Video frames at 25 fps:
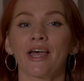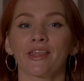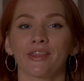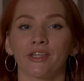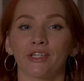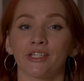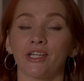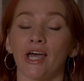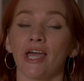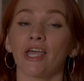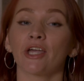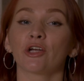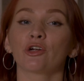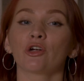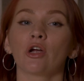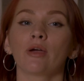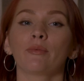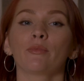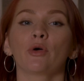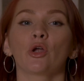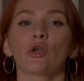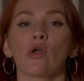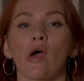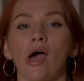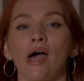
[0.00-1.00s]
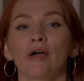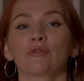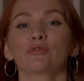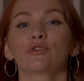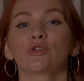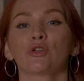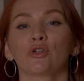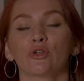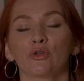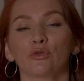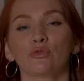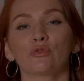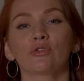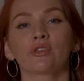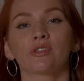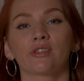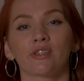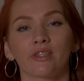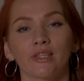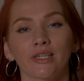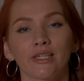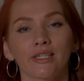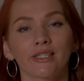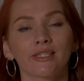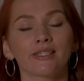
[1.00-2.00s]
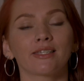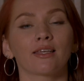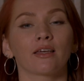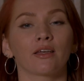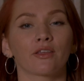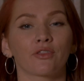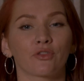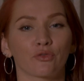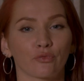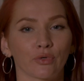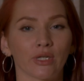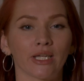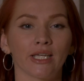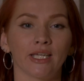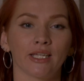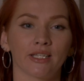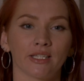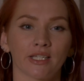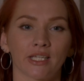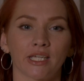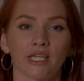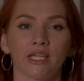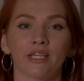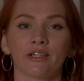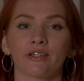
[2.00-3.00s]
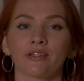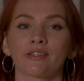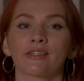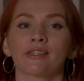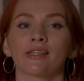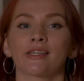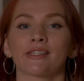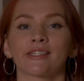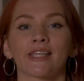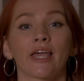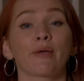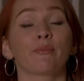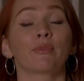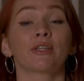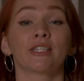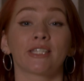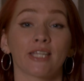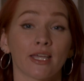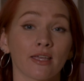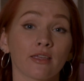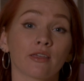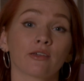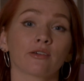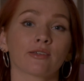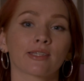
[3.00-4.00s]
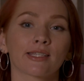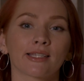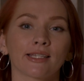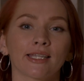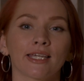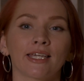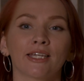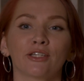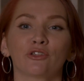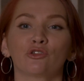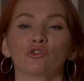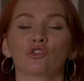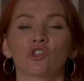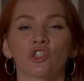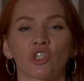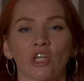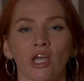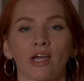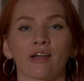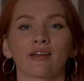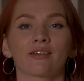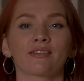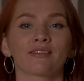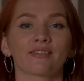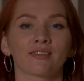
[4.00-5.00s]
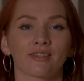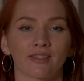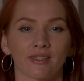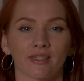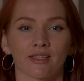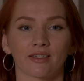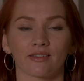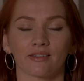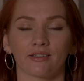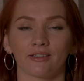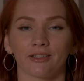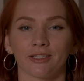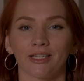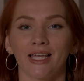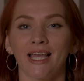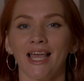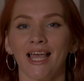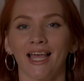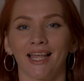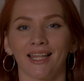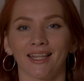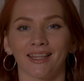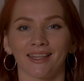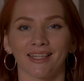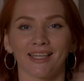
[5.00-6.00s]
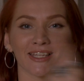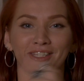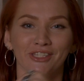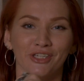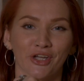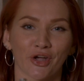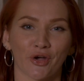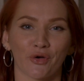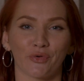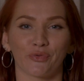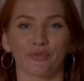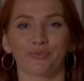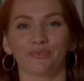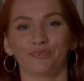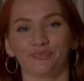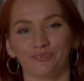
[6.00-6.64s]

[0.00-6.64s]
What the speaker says: The diagram on how to use these 3 indicators simultaneously to check the signal. Let's go.